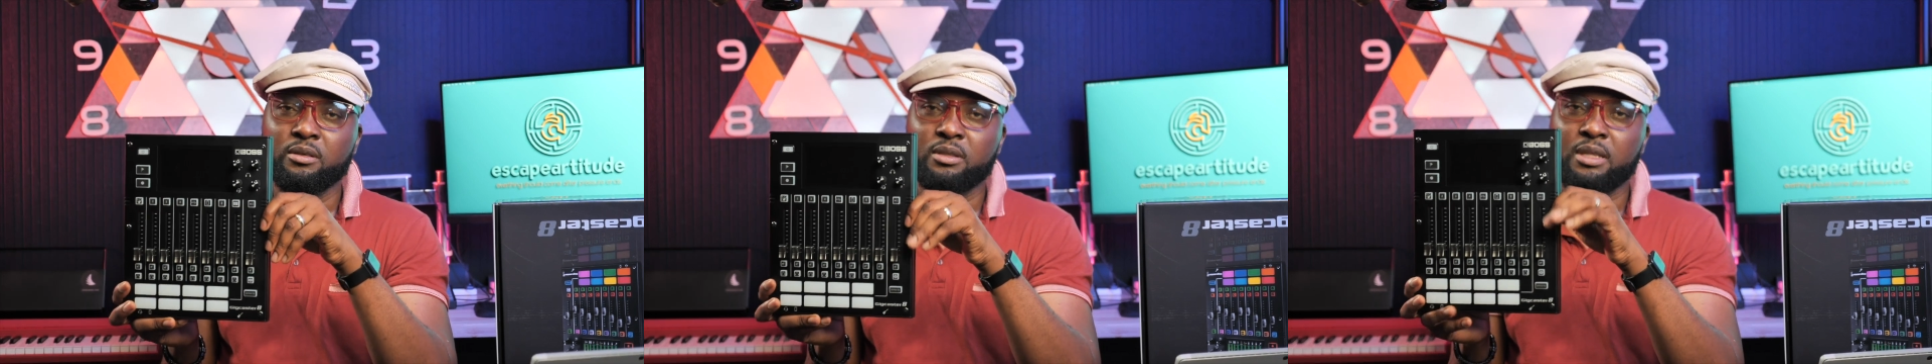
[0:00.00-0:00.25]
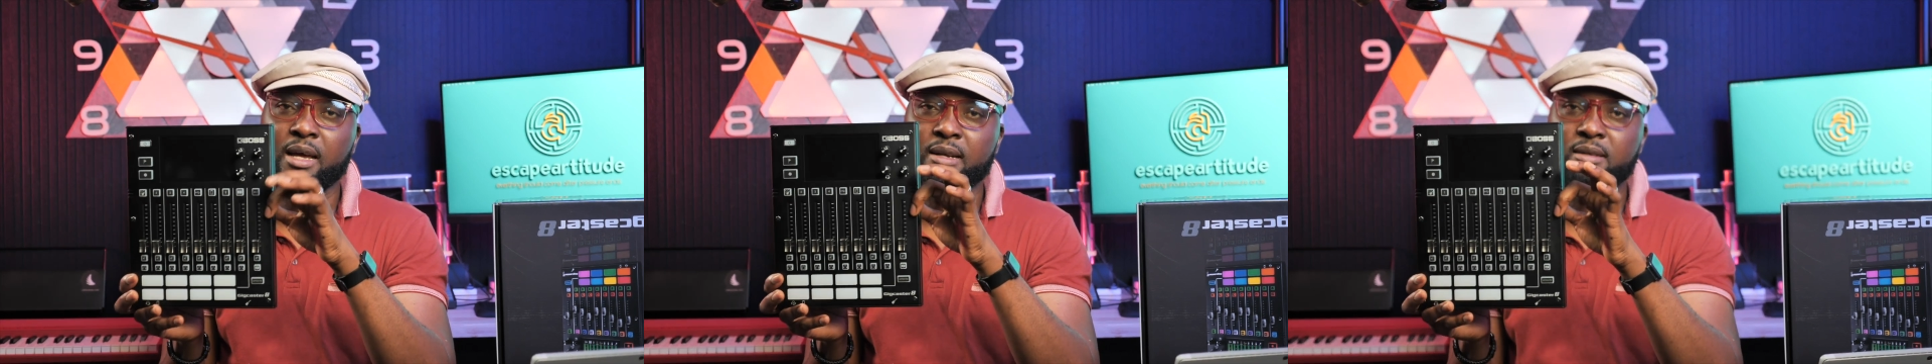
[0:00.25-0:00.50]

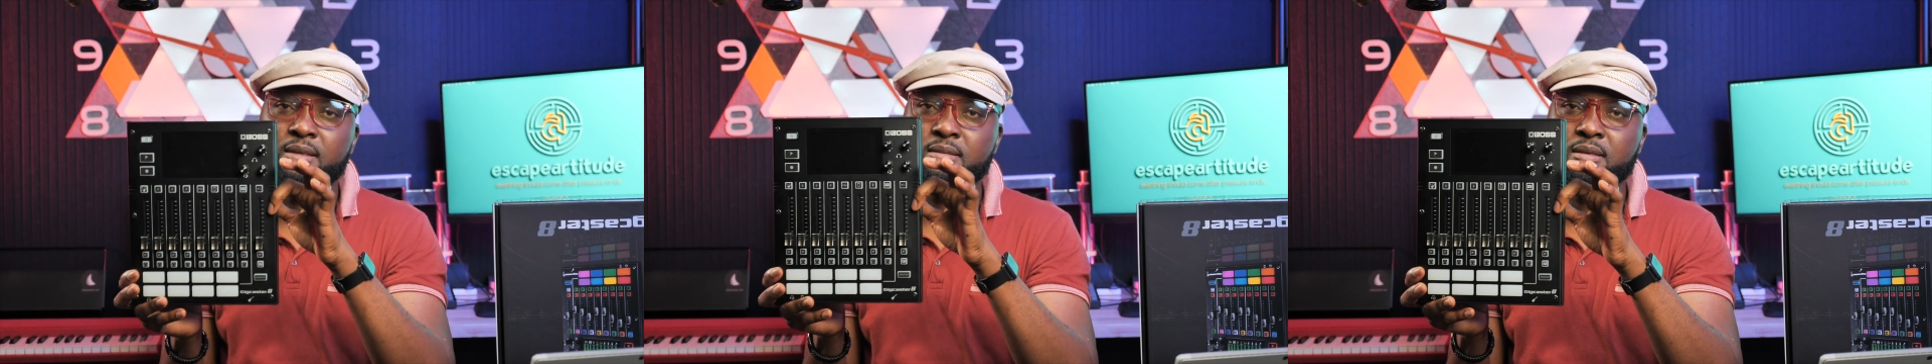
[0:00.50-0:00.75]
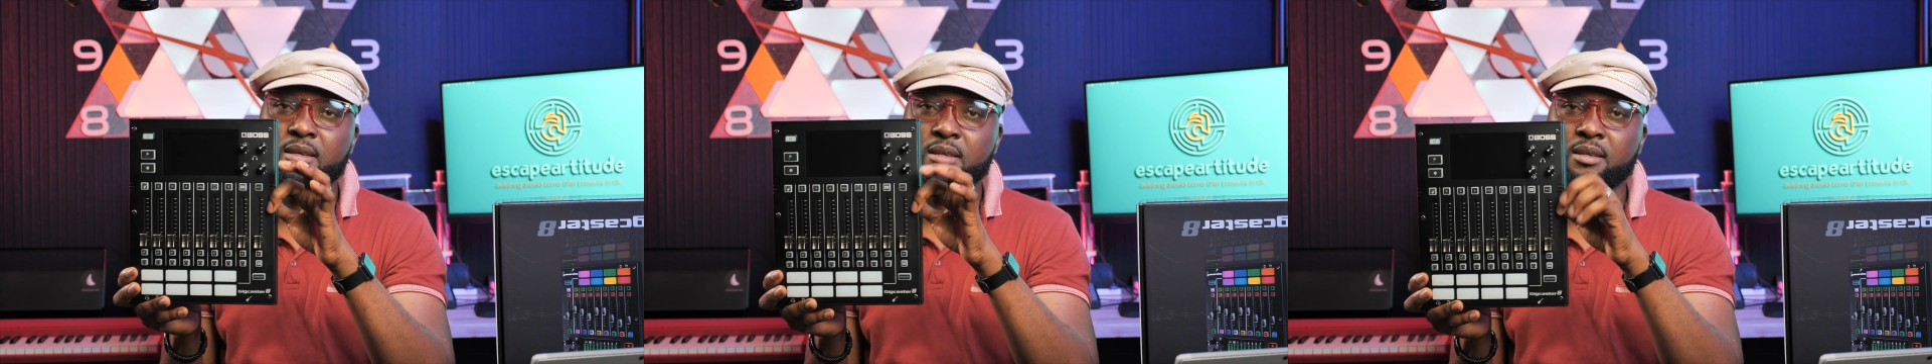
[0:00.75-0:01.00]
that this
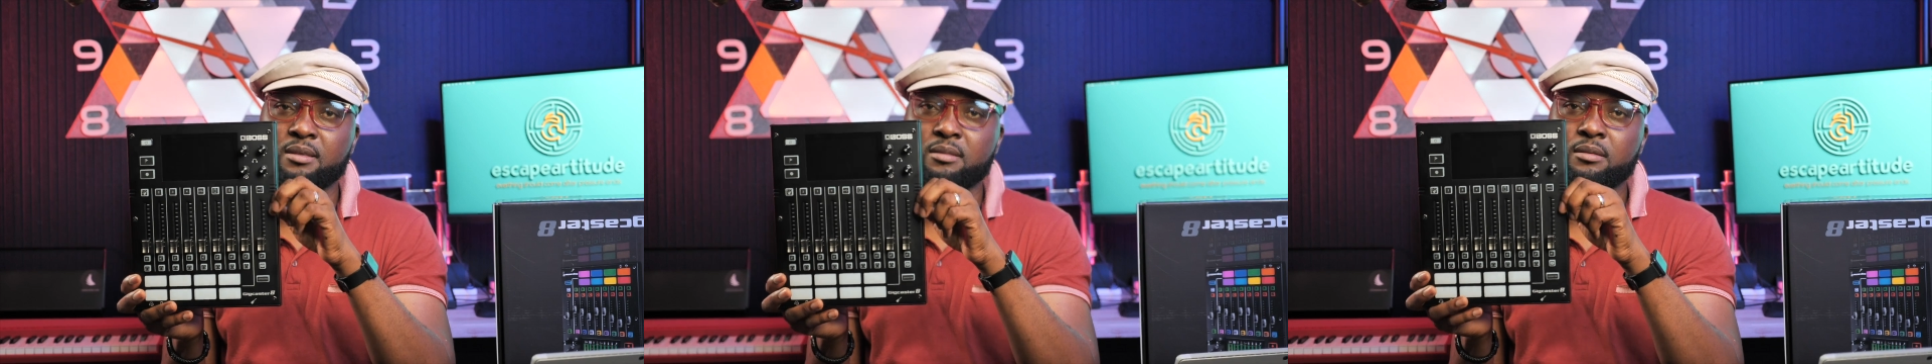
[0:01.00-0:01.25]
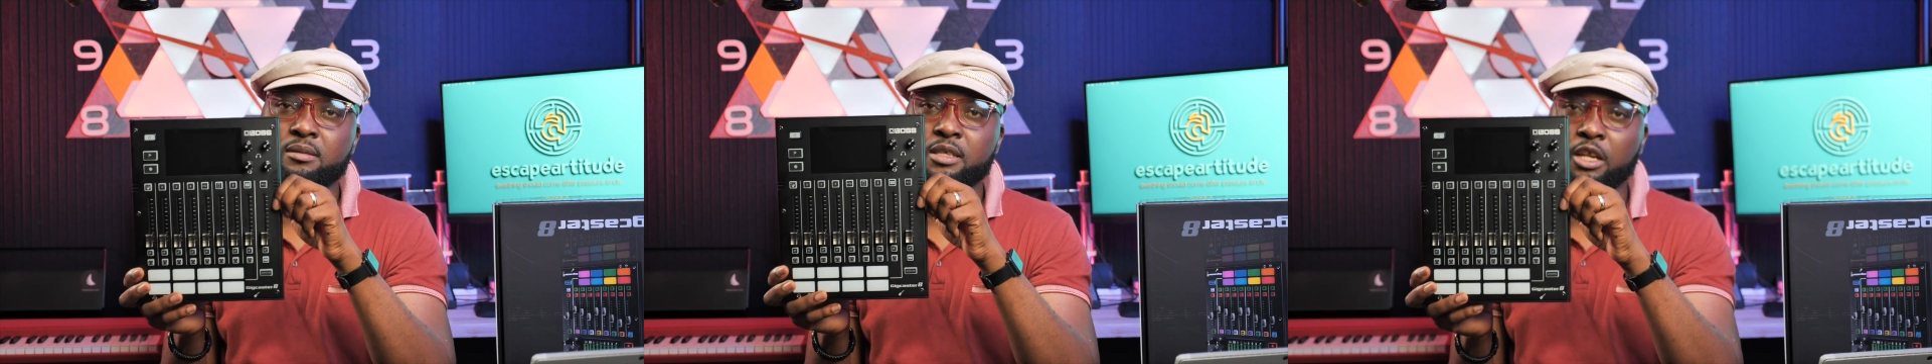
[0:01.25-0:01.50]
thing
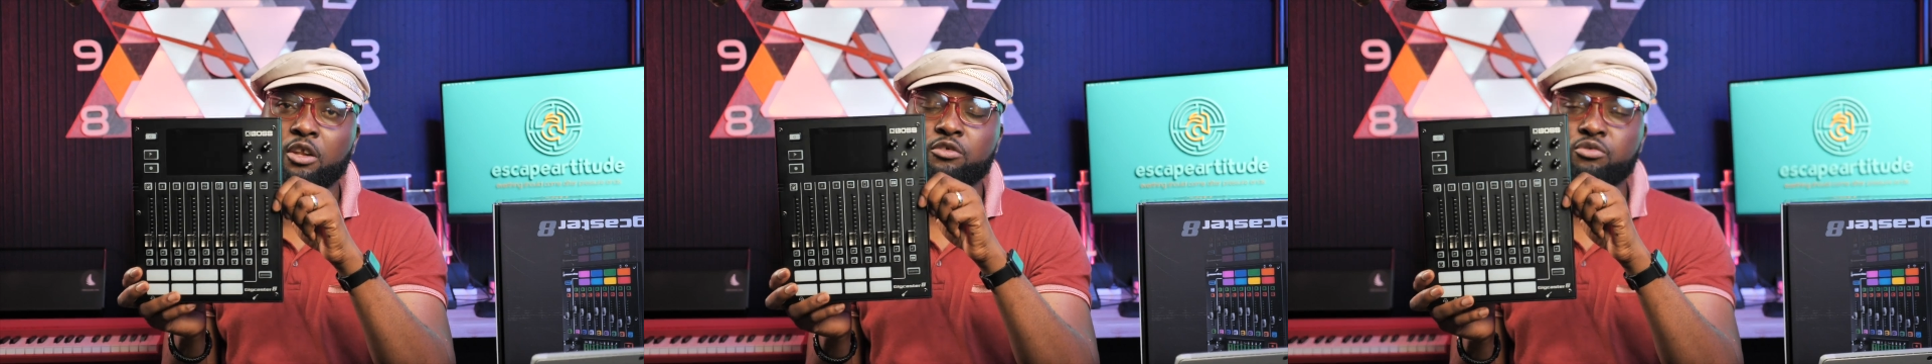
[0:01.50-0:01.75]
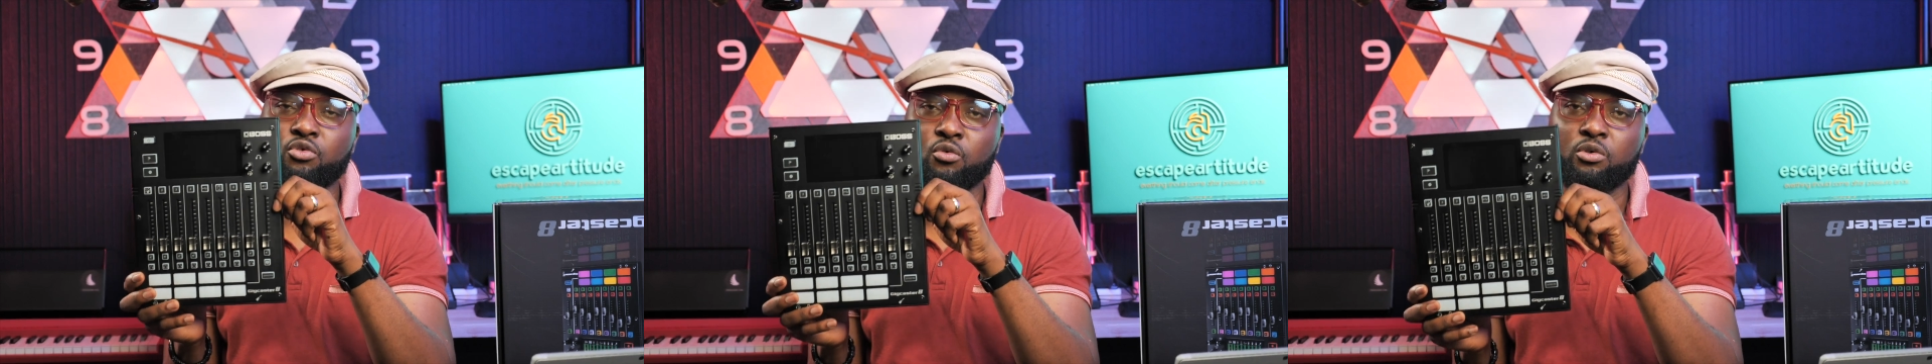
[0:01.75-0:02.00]
is tailored
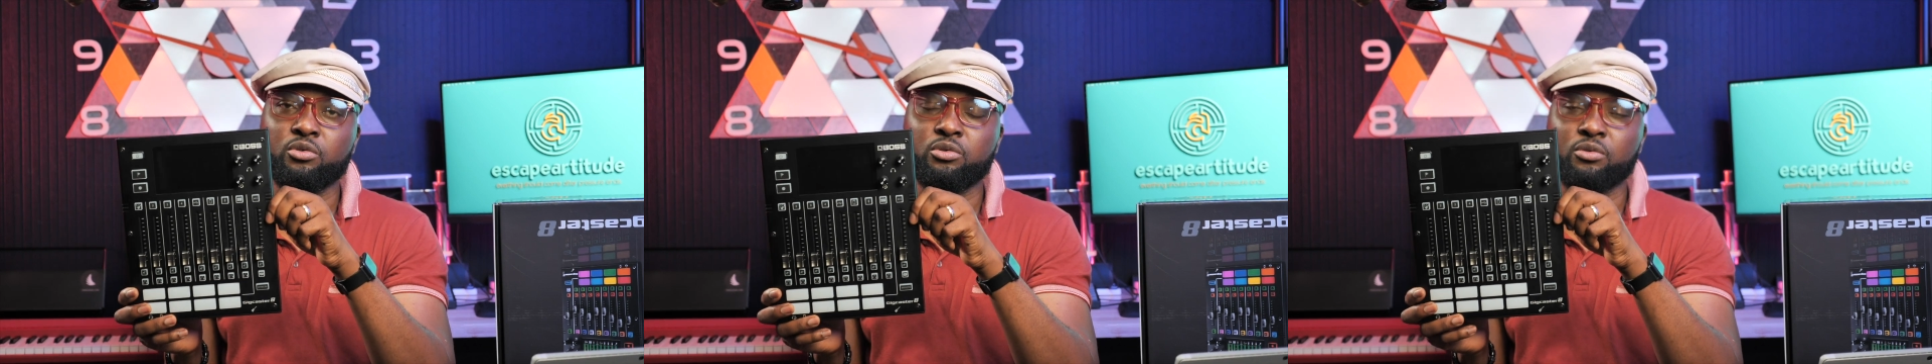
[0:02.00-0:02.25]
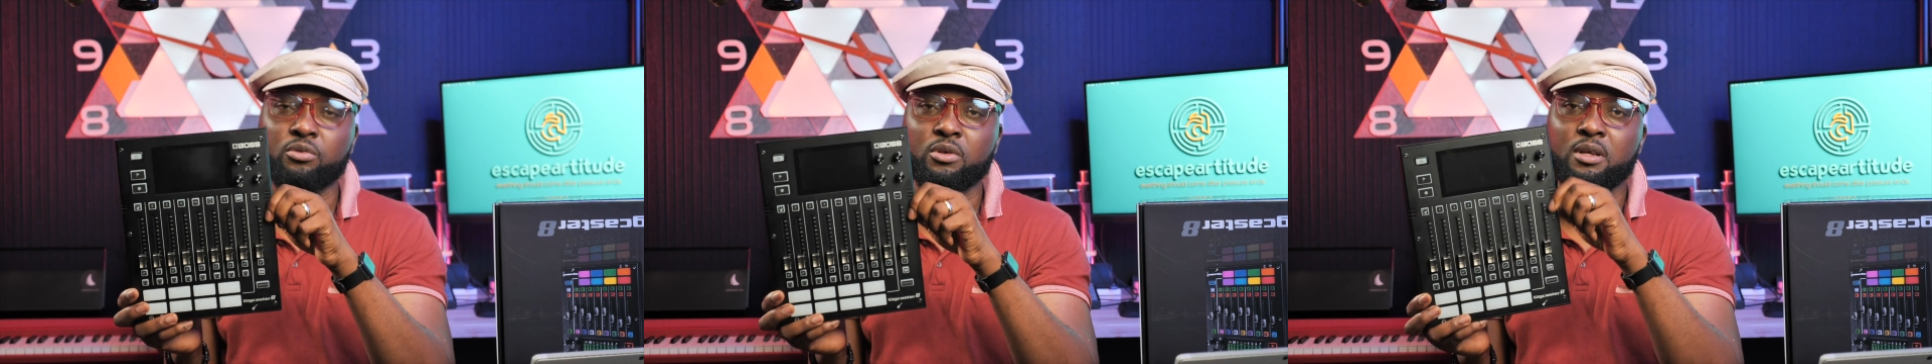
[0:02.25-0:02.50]
towards to.